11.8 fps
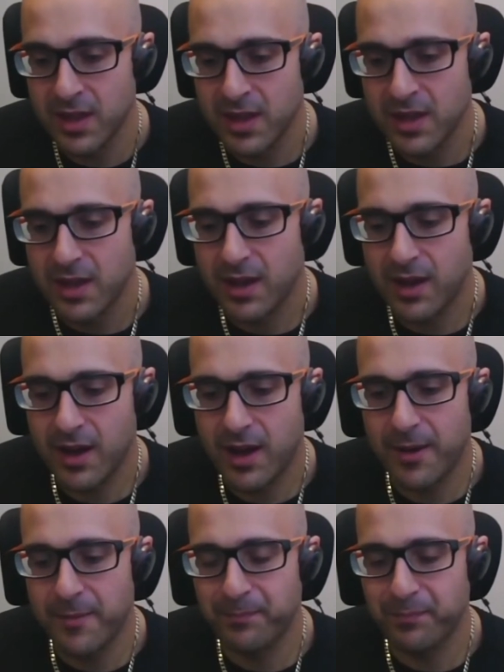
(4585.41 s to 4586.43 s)

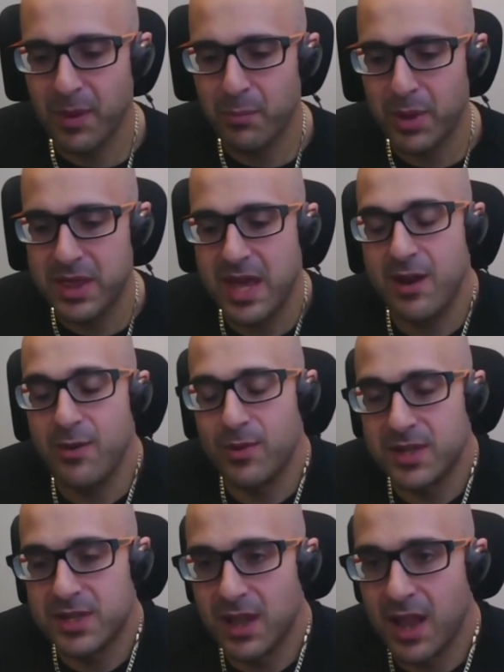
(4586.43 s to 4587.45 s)
Yeah. But then it
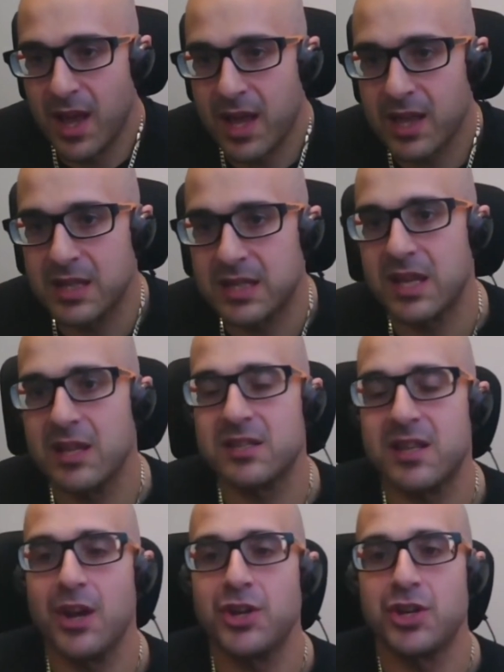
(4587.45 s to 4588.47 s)
was like the
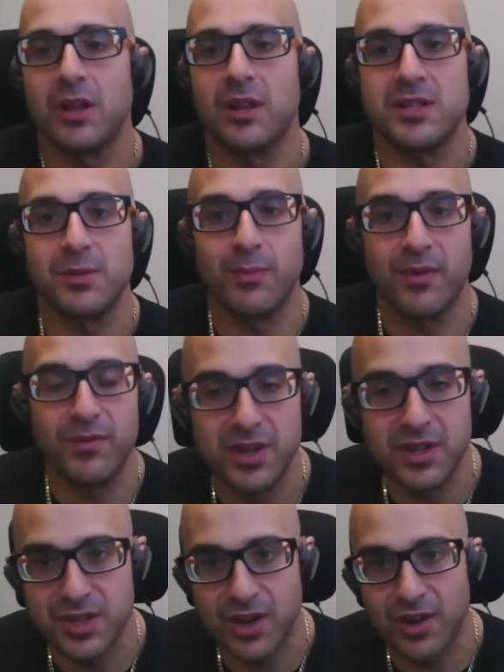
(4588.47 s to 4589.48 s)
sensationalism of the
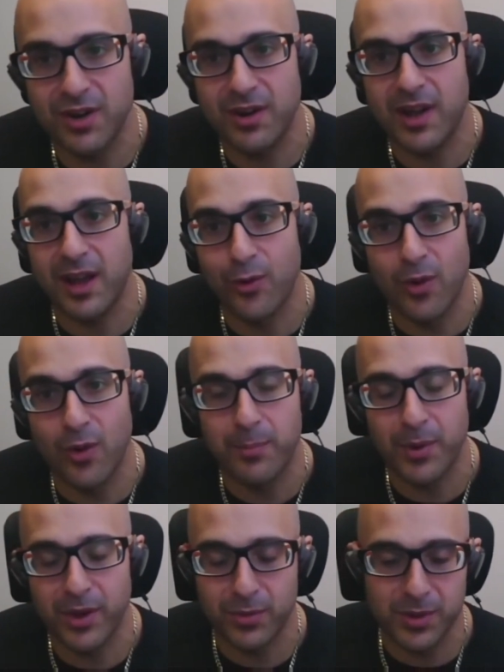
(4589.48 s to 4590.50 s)
dessert I grew up
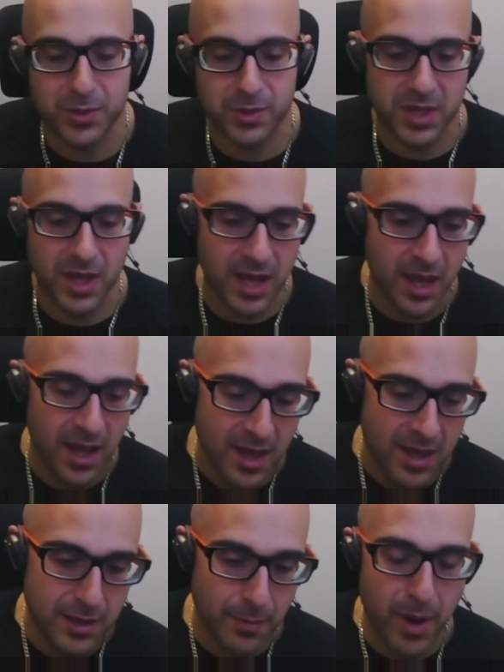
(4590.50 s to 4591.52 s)
with, which was like
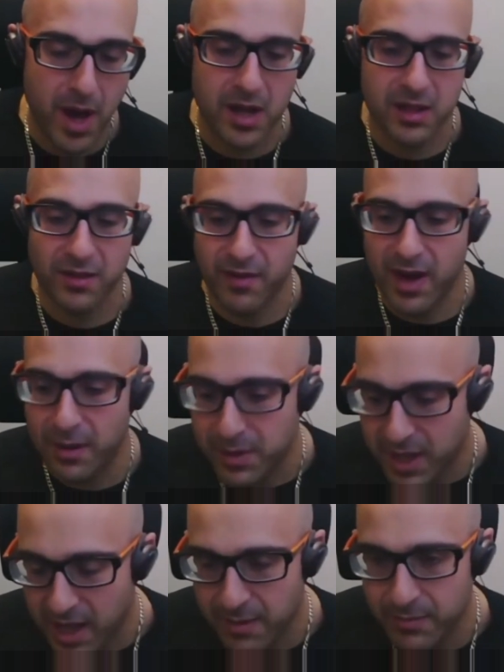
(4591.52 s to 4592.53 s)
the paklava
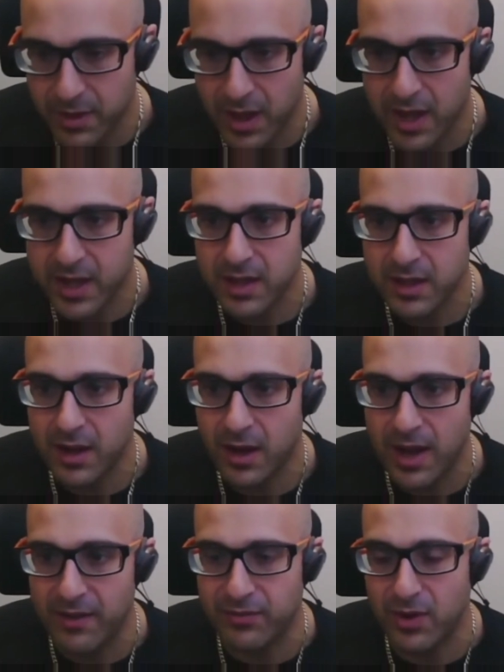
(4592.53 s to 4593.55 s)
became like, you know,
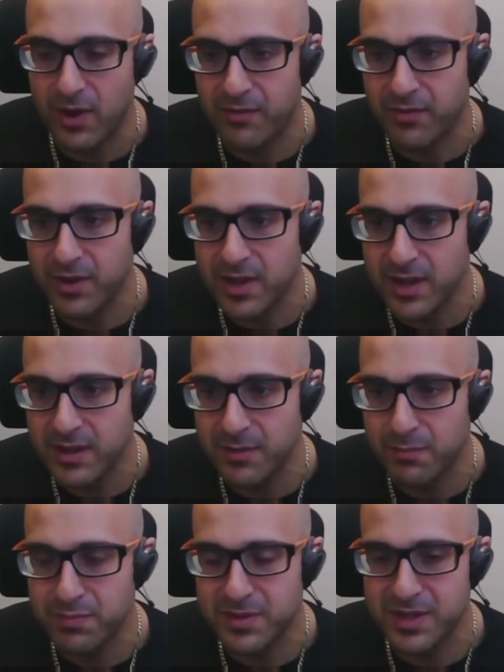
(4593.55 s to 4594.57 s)
after every,
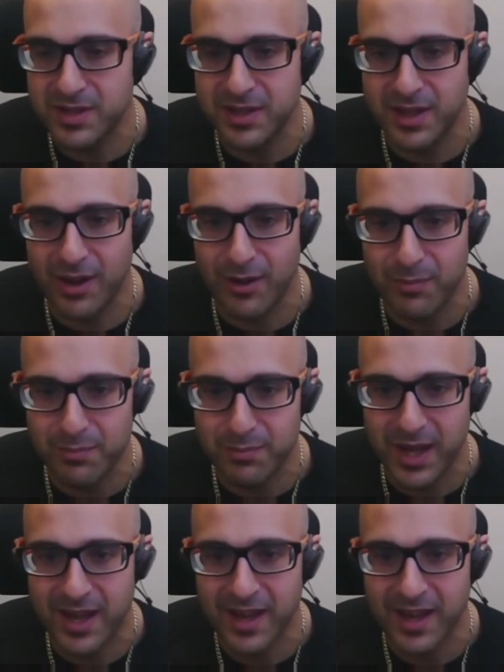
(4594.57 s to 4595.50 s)
you know, big